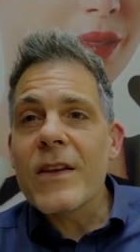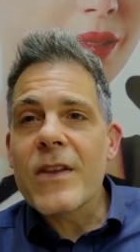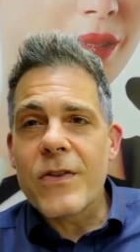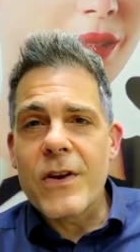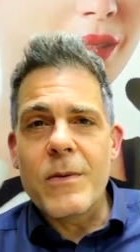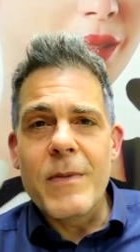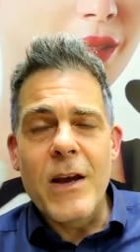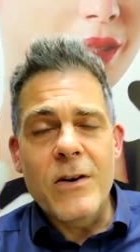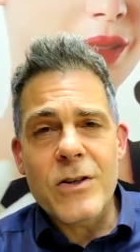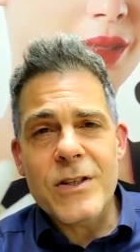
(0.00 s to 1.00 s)
that there can be
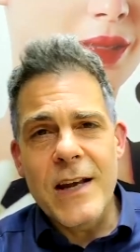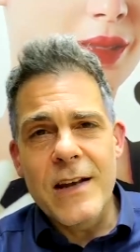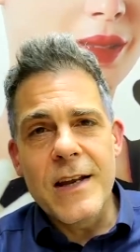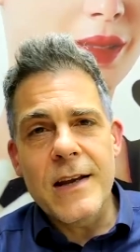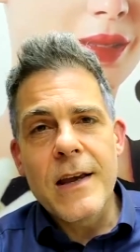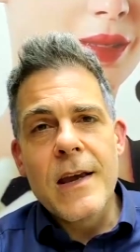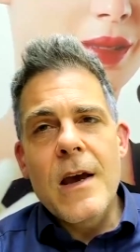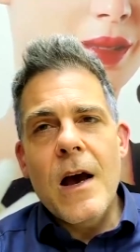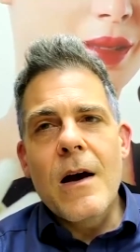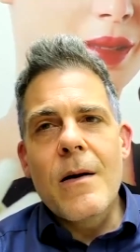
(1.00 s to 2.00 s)
understanding
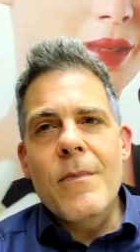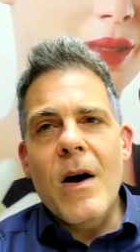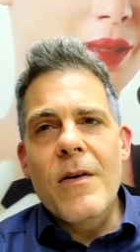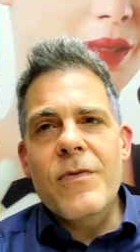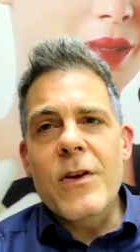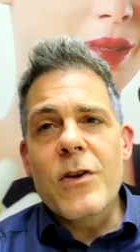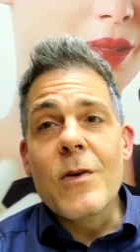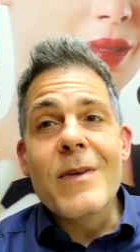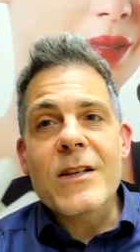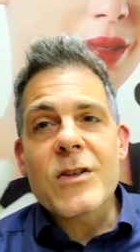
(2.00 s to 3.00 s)
of the
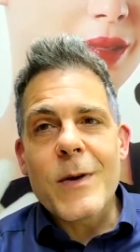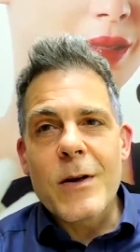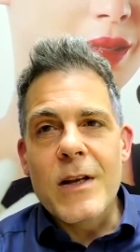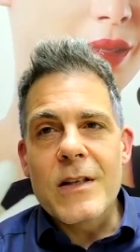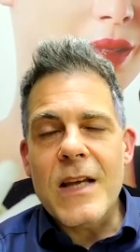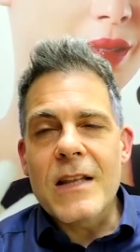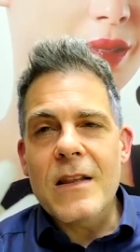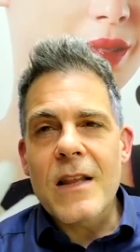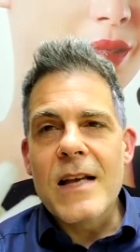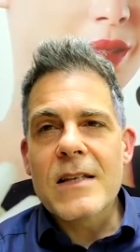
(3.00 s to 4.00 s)
human experience
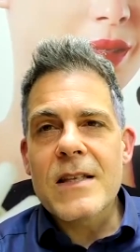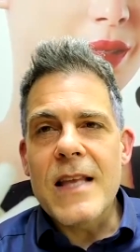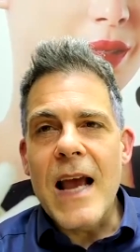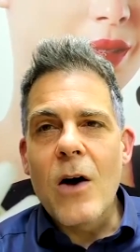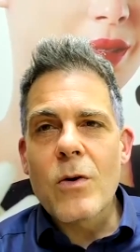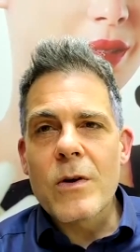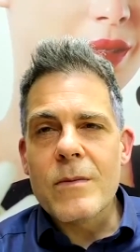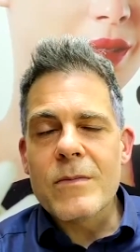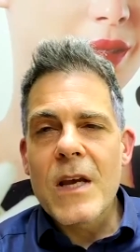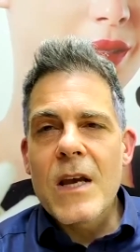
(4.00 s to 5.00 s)
unless the
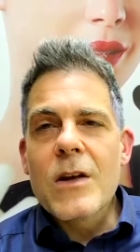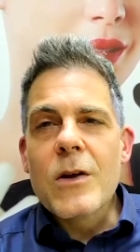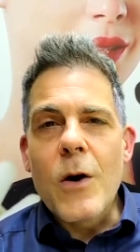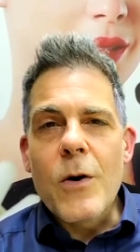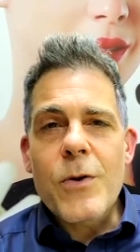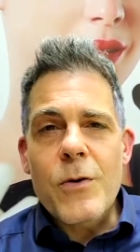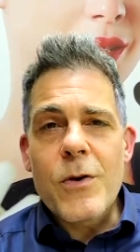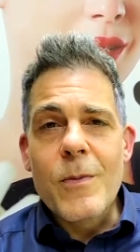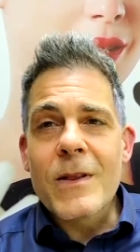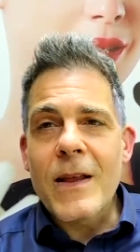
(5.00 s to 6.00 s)
algorithms go through
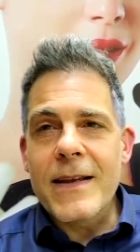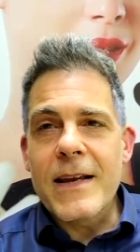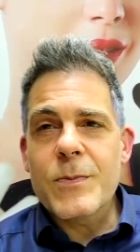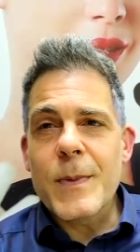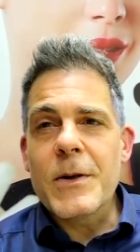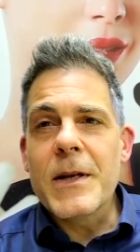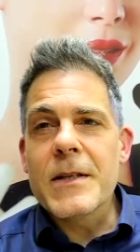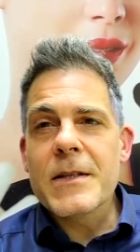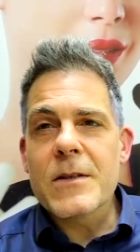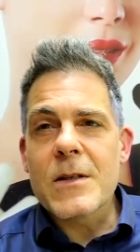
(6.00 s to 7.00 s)
human-like
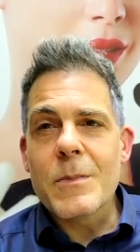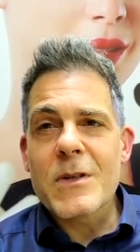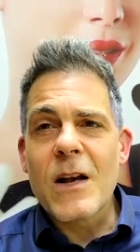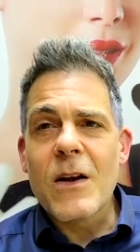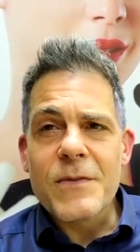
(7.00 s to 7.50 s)
experiences themselves.